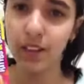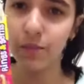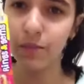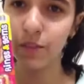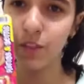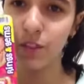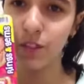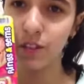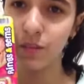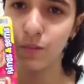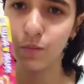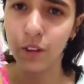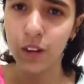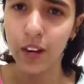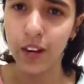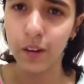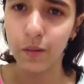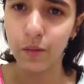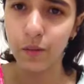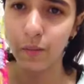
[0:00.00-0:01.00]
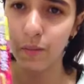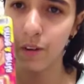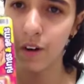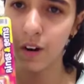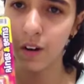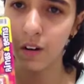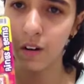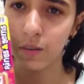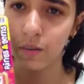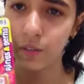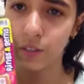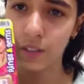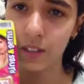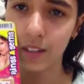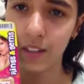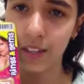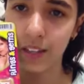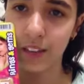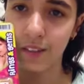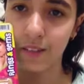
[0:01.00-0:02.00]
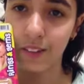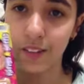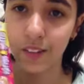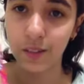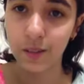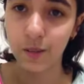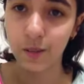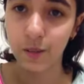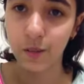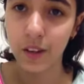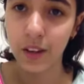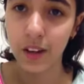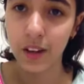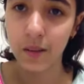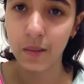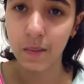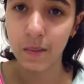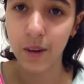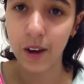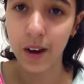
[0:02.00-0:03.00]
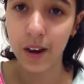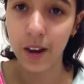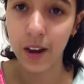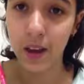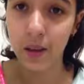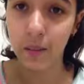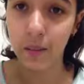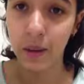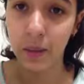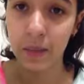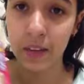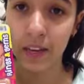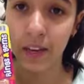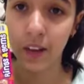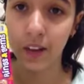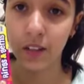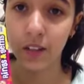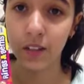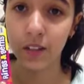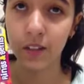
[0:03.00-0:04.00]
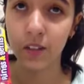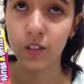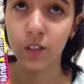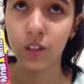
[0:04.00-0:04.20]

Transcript: I'm just when I go to Morocco, I'm just gonna give it to my uh, baby cousin.